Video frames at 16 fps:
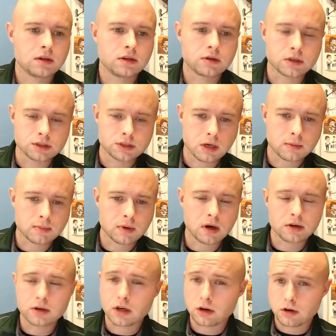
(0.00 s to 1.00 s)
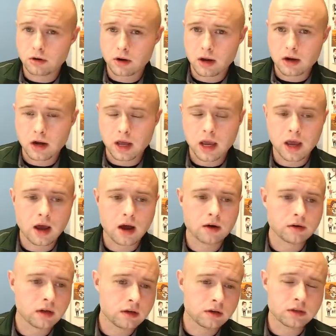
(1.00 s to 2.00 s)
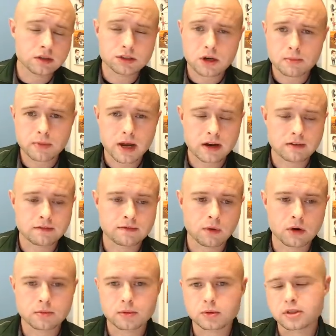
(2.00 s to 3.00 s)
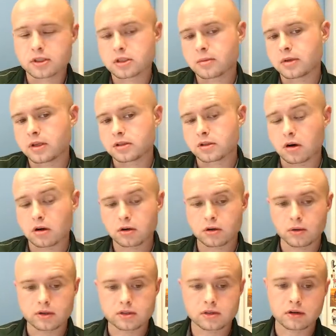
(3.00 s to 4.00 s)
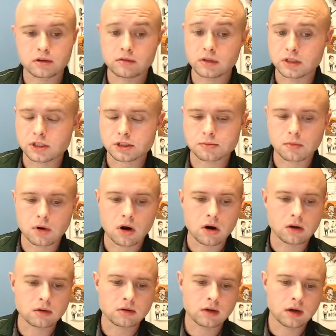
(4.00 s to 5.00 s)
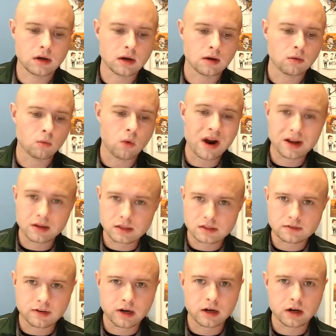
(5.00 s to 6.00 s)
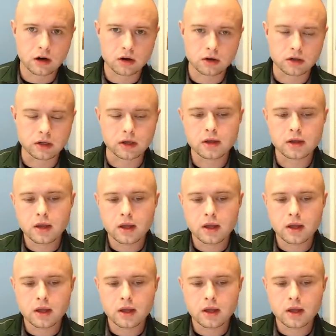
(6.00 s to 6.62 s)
You can jump on, you can create an account, and you can jump back and forth between some of these altcoins that are really small while it's very early,